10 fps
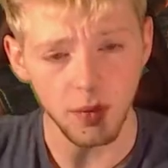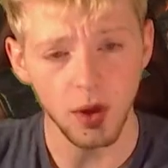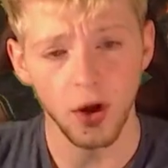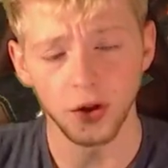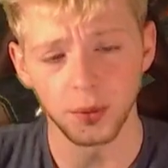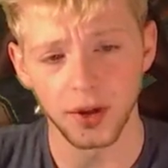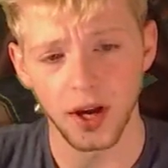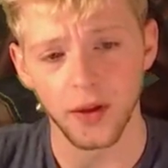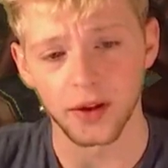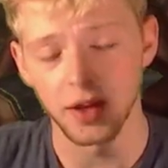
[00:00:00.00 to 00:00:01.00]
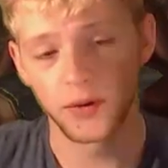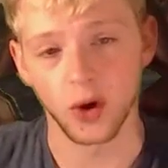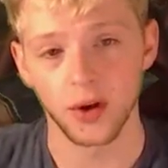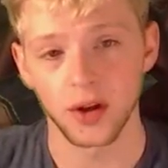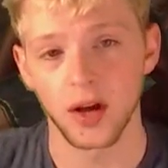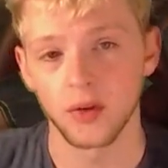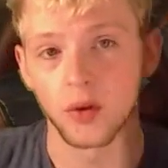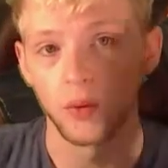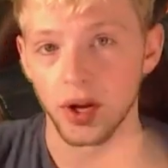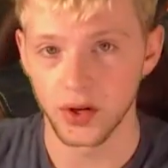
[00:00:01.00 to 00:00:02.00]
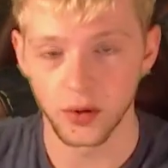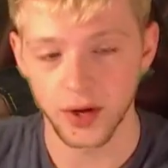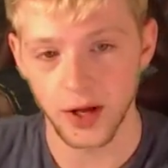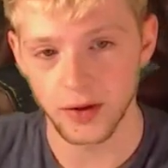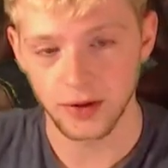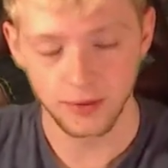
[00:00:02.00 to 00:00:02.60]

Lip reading: Ultimate Gallic if you already have regular Gallic.